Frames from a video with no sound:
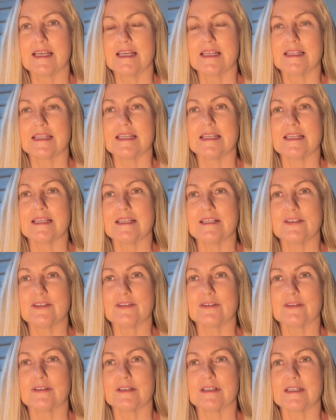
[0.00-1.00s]
the
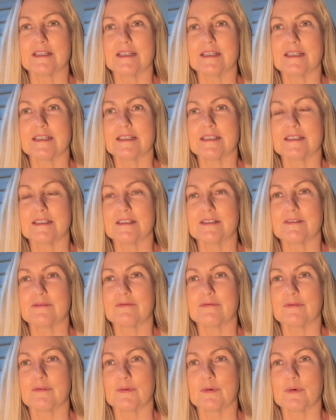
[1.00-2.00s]
easier it is
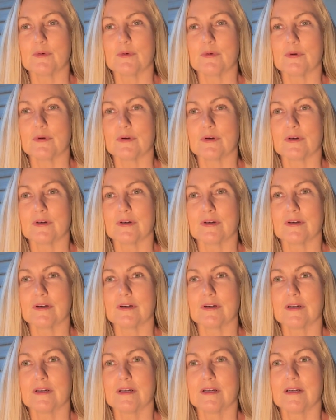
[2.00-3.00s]

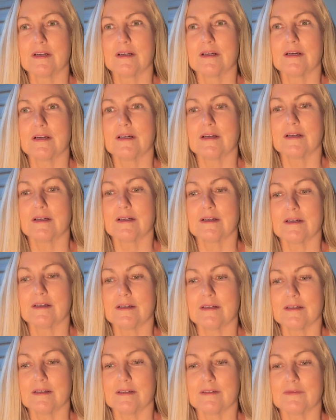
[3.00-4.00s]
for
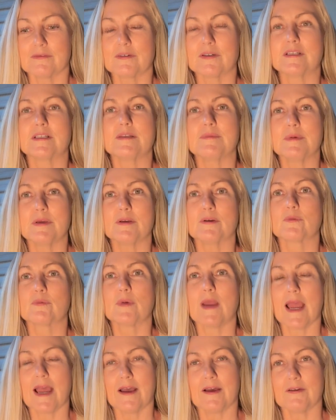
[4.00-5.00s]
uh, for it to be
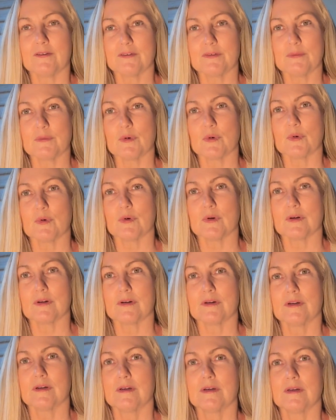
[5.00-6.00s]
around more